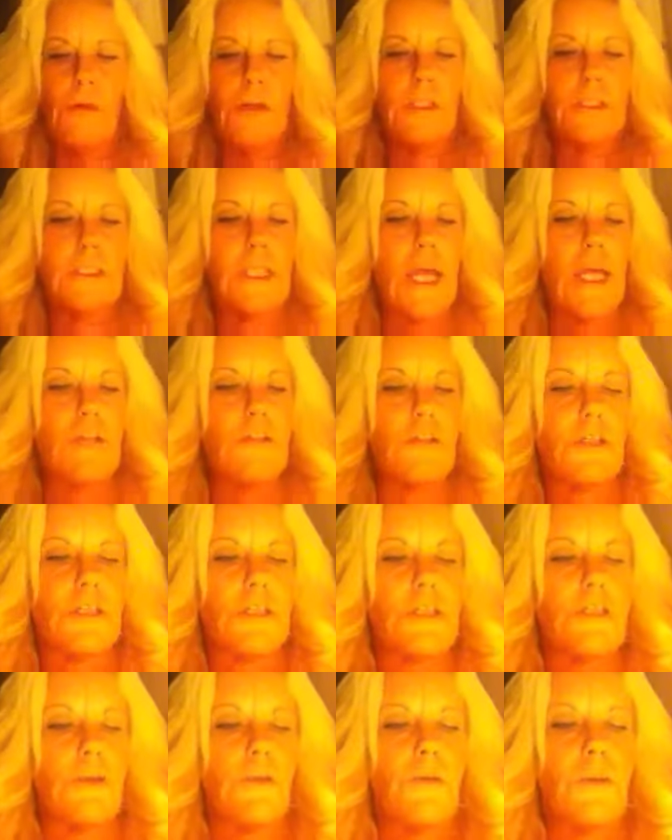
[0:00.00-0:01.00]
for his
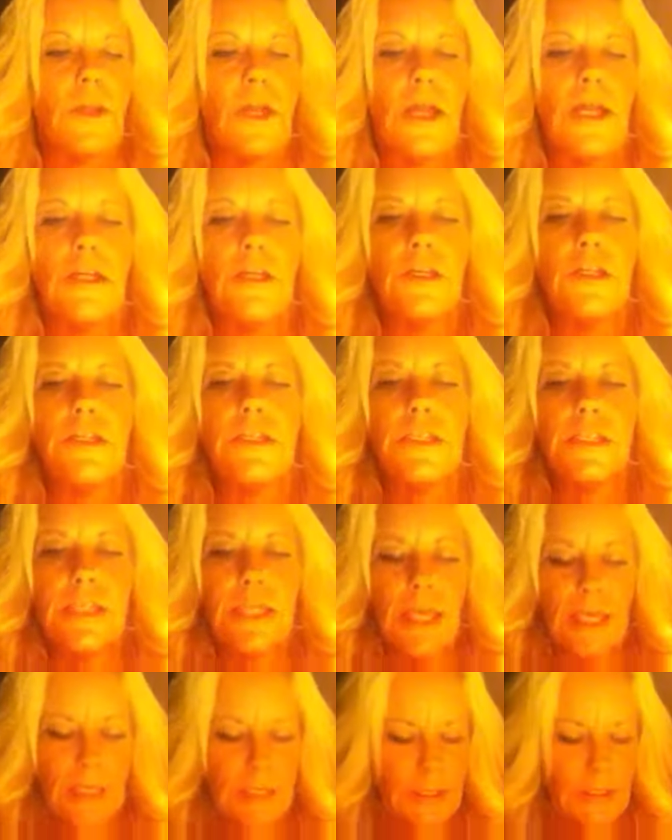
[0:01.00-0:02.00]
address so that I could
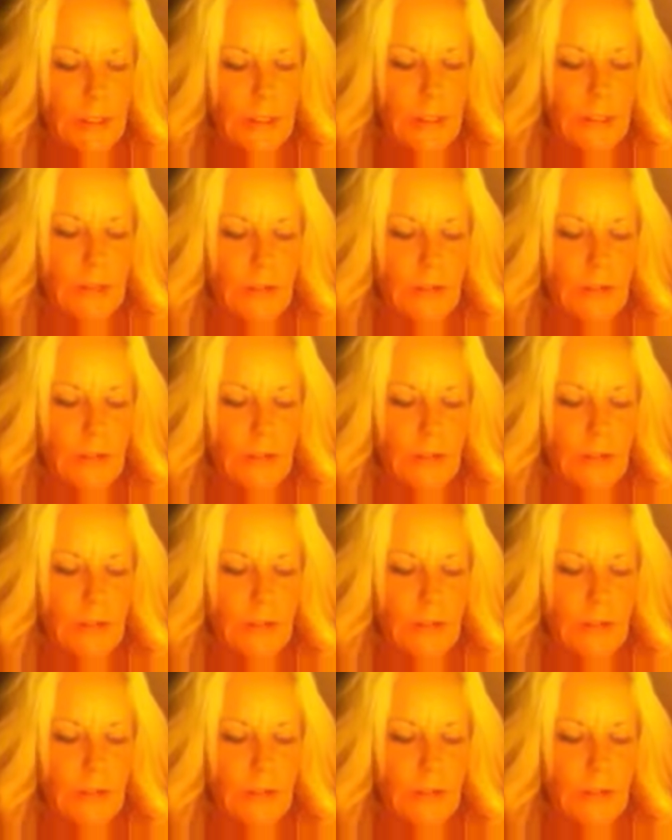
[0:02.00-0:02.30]
send